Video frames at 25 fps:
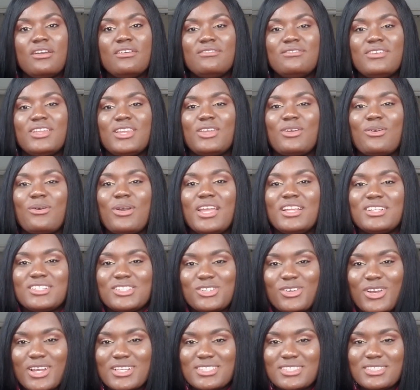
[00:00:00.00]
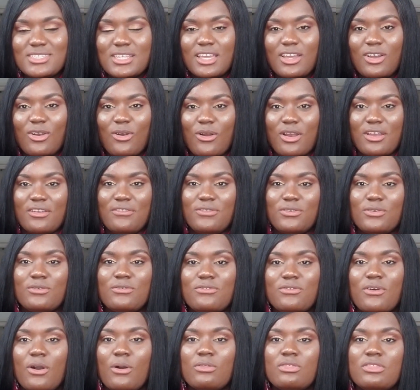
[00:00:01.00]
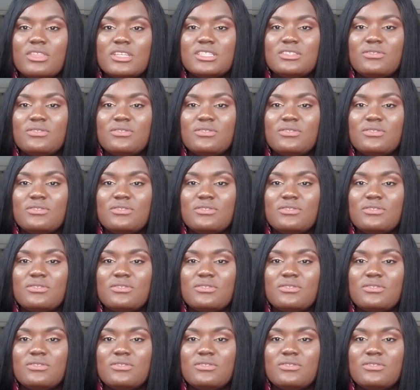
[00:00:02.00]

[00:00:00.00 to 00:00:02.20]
video interesting, or if you found this